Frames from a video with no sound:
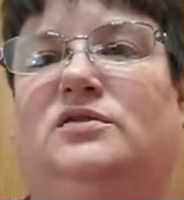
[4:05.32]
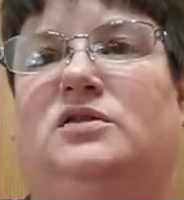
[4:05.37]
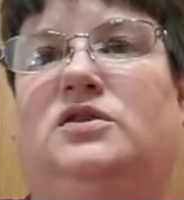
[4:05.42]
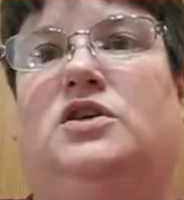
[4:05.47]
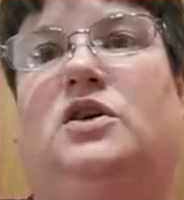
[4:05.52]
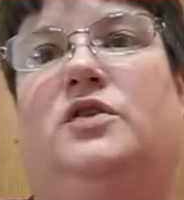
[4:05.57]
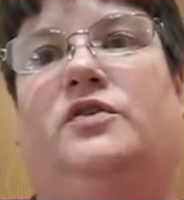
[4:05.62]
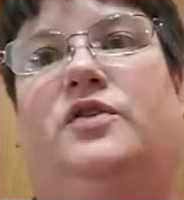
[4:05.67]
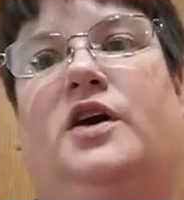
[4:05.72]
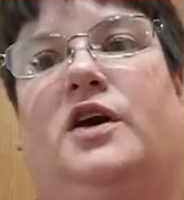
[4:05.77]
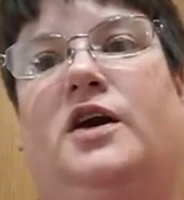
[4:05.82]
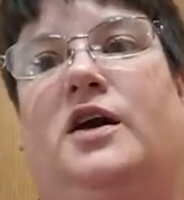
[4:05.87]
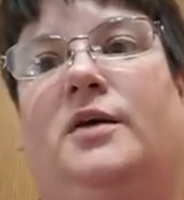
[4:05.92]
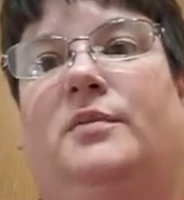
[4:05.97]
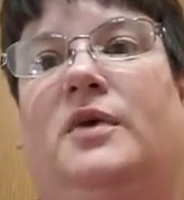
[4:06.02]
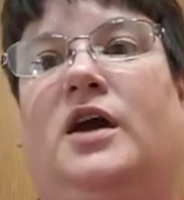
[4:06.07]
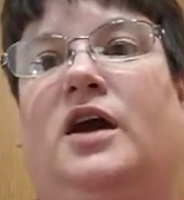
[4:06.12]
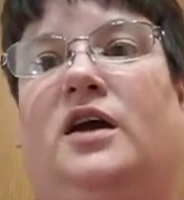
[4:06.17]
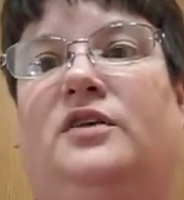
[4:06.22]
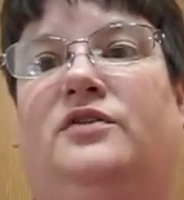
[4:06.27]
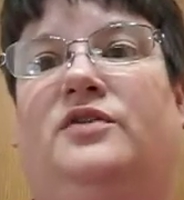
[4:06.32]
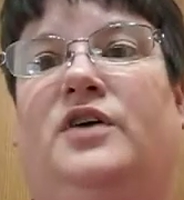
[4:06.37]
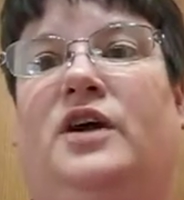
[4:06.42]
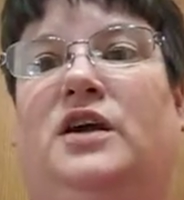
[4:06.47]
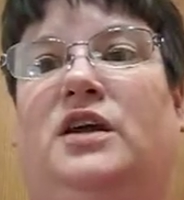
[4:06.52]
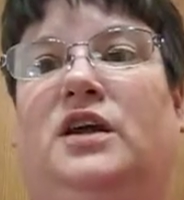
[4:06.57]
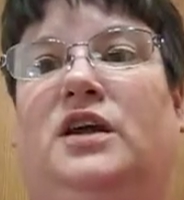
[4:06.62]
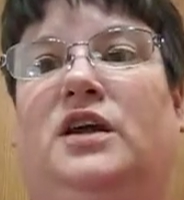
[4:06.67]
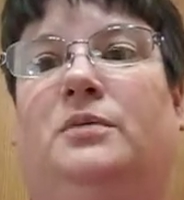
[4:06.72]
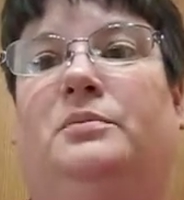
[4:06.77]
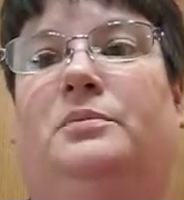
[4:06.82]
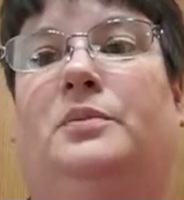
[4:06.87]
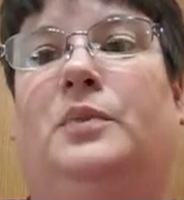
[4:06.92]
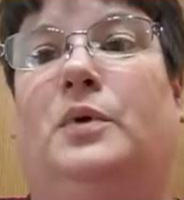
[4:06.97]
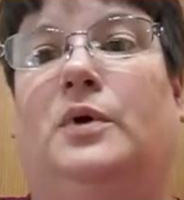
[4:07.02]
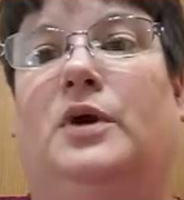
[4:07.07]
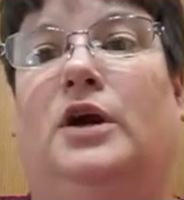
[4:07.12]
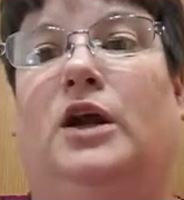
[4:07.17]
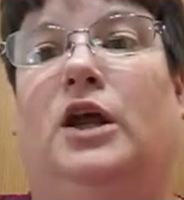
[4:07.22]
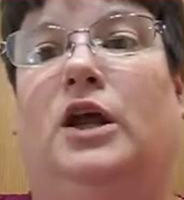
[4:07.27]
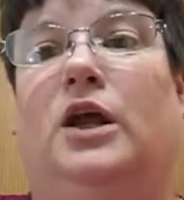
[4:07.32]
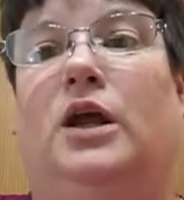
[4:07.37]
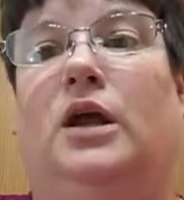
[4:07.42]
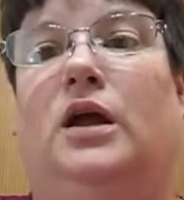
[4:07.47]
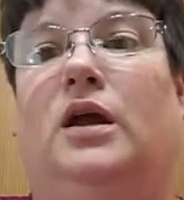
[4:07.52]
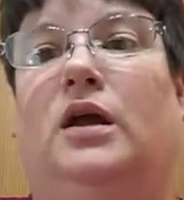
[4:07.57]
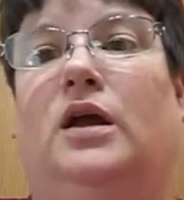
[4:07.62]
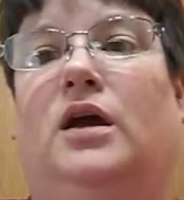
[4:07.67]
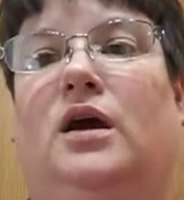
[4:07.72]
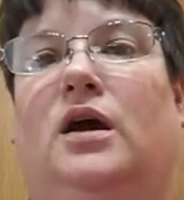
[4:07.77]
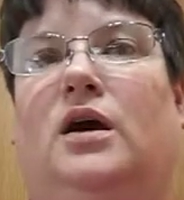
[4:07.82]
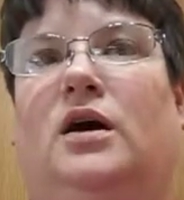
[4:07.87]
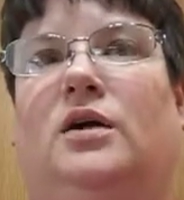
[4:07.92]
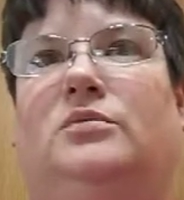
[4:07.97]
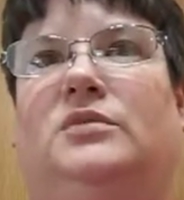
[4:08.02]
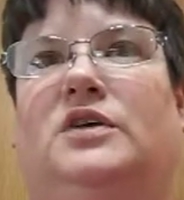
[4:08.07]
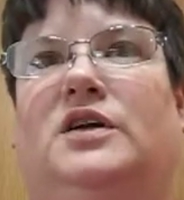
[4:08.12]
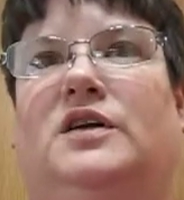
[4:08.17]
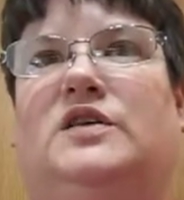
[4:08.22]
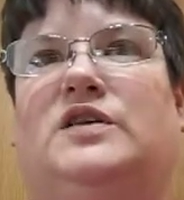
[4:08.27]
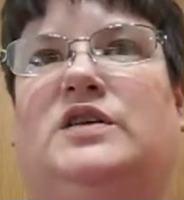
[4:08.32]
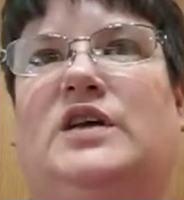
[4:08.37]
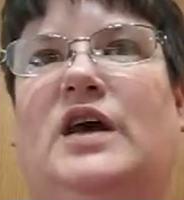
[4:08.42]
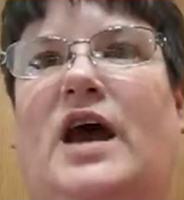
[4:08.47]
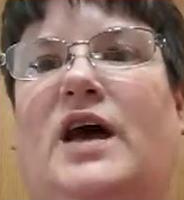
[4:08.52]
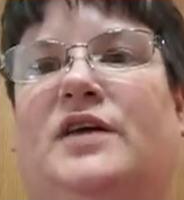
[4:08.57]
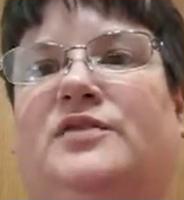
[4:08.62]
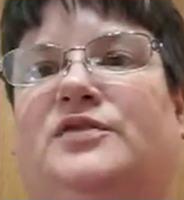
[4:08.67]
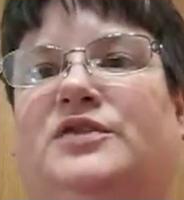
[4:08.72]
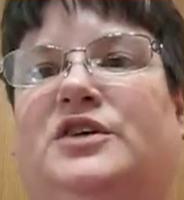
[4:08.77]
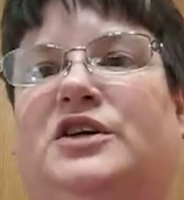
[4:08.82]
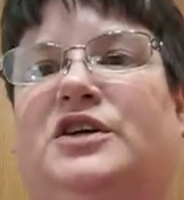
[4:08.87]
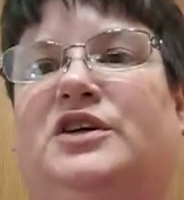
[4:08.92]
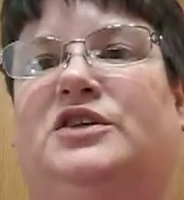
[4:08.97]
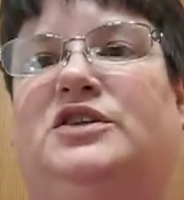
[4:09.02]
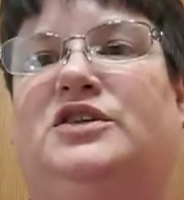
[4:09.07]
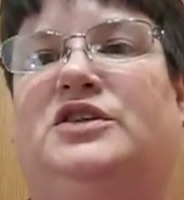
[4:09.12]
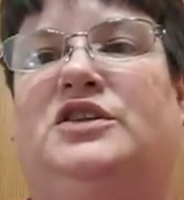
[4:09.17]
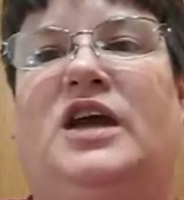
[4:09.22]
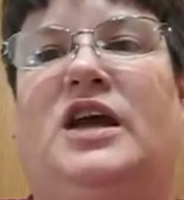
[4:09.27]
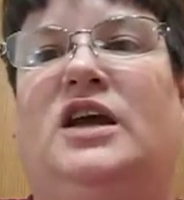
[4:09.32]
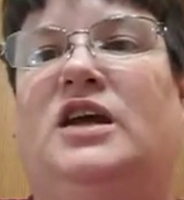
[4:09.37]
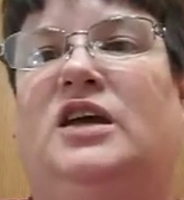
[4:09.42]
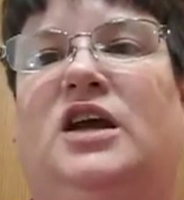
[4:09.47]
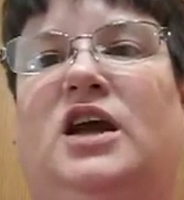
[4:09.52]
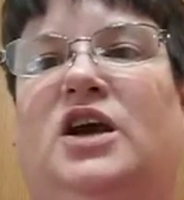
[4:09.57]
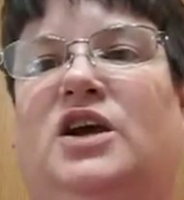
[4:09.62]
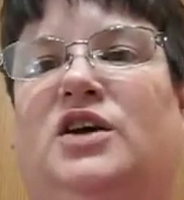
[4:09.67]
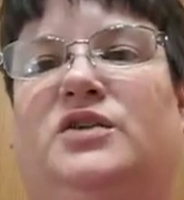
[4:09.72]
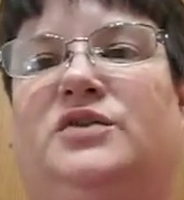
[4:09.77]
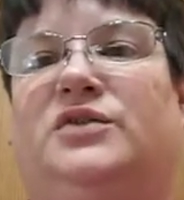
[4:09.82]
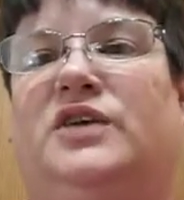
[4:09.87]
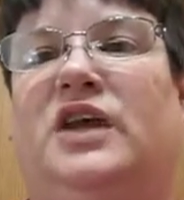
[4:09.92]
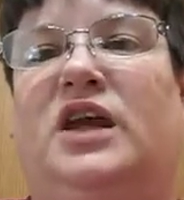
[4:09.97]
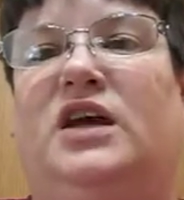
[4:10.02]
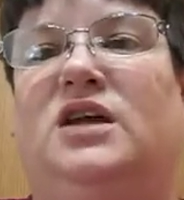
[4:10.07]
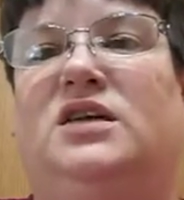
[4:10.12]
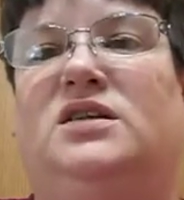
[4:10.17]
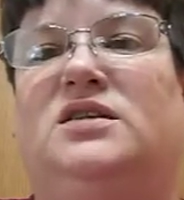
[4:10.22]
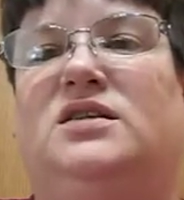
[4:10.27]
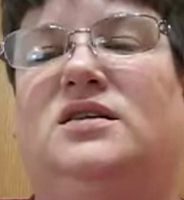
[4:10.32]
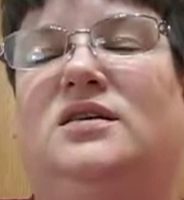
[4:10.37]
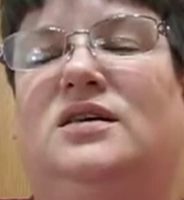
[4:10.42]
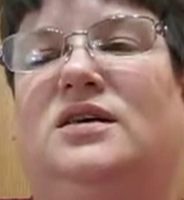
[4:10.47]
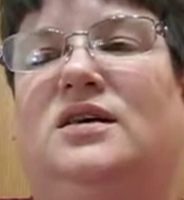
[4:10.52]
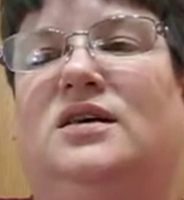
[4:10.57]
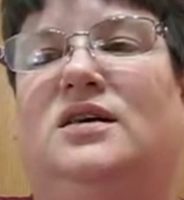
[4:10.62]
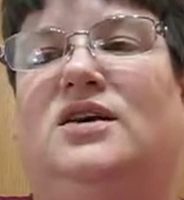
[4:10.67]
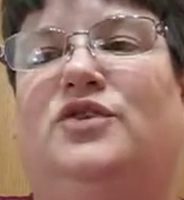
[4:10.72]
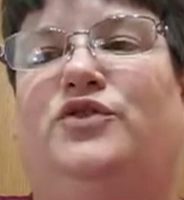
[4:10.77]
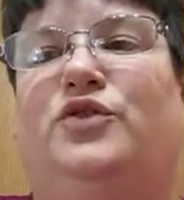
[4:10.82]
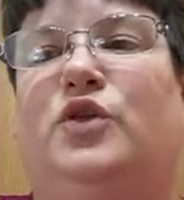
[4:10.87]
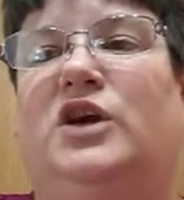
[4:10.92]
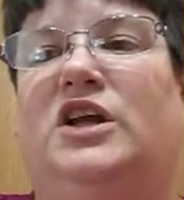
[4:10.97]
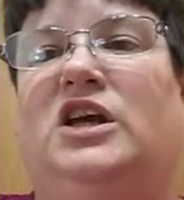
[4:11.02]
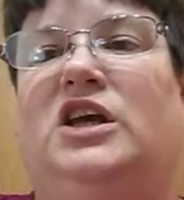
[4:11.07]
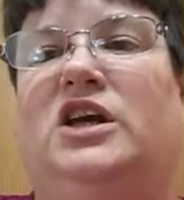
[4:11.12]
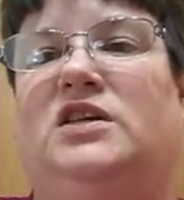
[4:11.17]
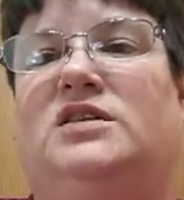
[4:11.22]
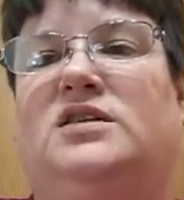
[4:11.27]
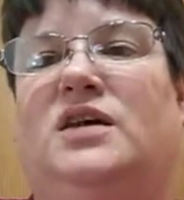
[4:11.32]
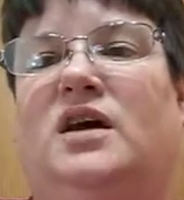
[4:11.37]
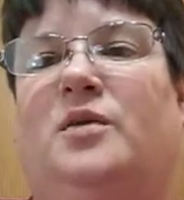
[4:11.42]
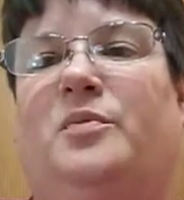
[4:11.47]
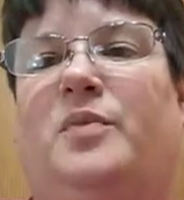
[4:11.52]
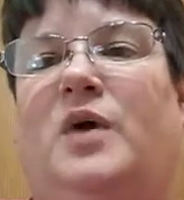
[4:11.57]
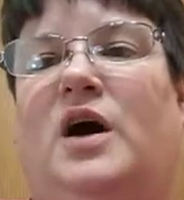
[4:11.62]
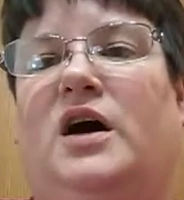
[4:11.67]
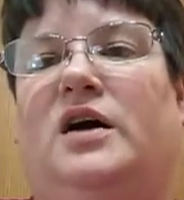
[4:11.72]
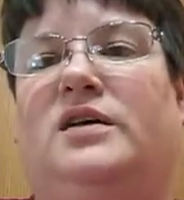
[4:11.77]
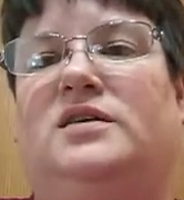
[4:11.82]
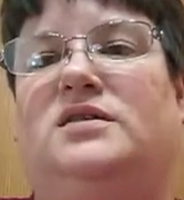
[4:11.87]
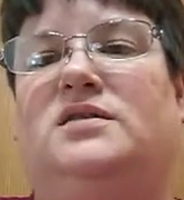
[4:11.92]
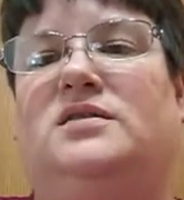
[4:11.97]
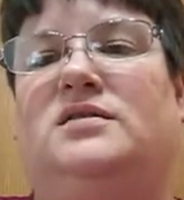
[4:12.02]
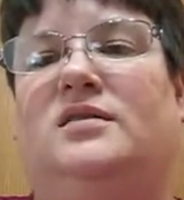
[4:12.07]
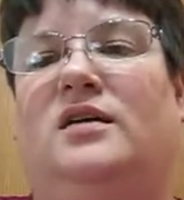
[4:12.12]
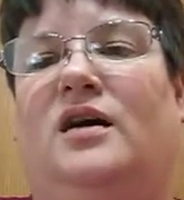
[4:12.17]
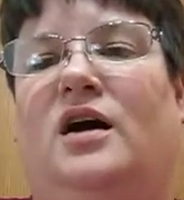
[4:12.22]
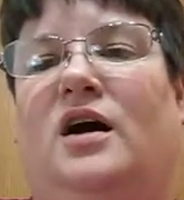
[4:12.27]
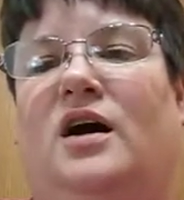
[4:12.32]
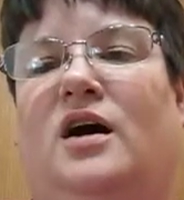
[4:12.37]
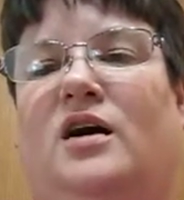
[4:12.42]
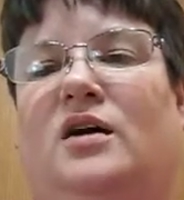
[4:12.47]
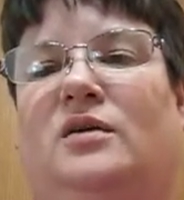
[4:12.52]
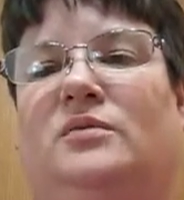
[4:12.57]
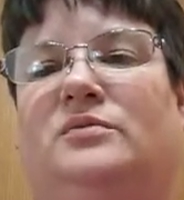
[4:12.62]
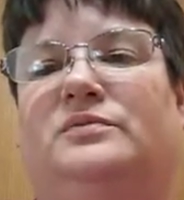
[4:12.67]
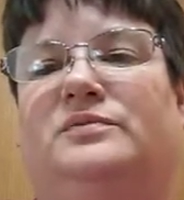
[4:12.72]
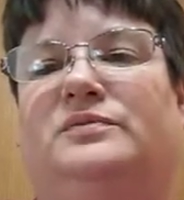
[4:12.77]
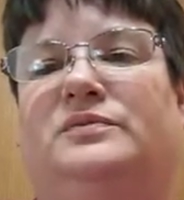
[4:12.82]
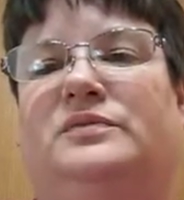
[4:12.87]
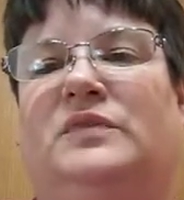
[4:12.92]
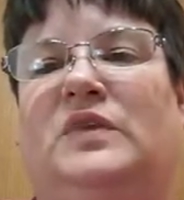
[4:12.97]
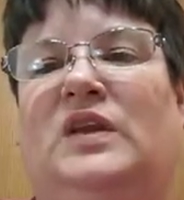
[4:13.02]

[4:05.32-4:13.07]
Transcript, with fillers: so far i'm kind of finding it boring um, after taking care of kids 40 kids on a bus um,